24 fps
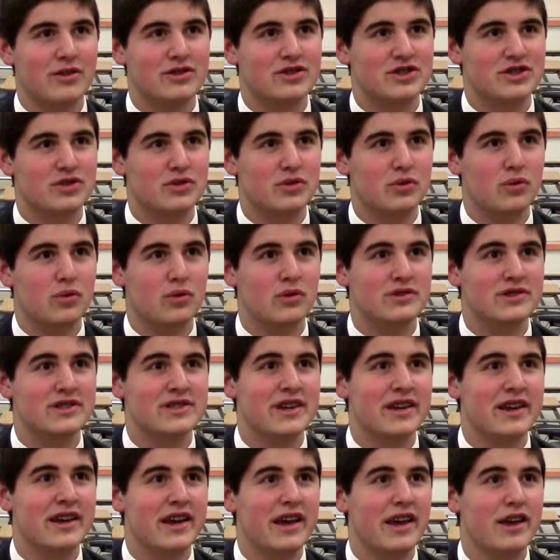schools
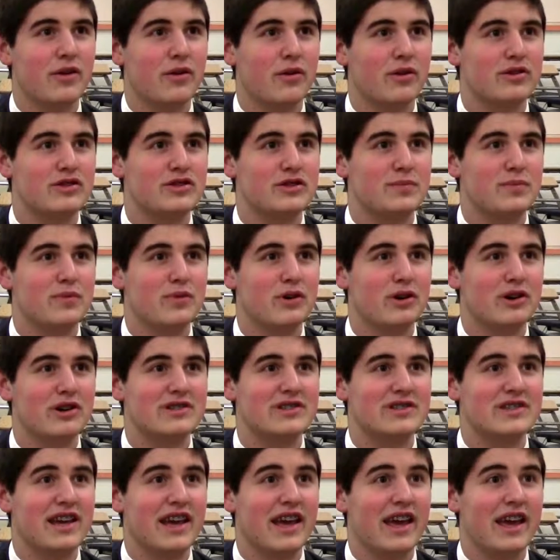in order to
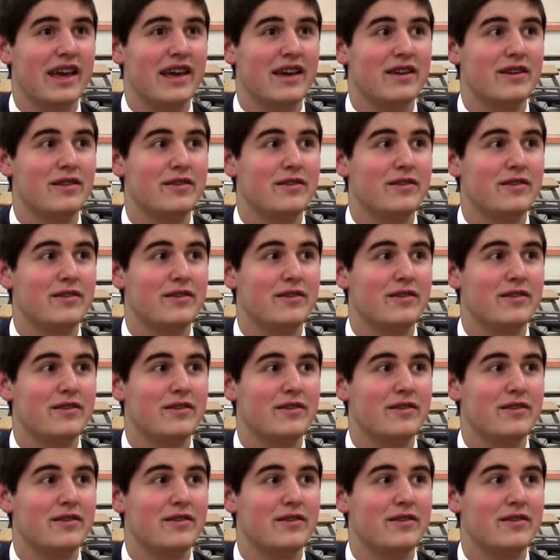host an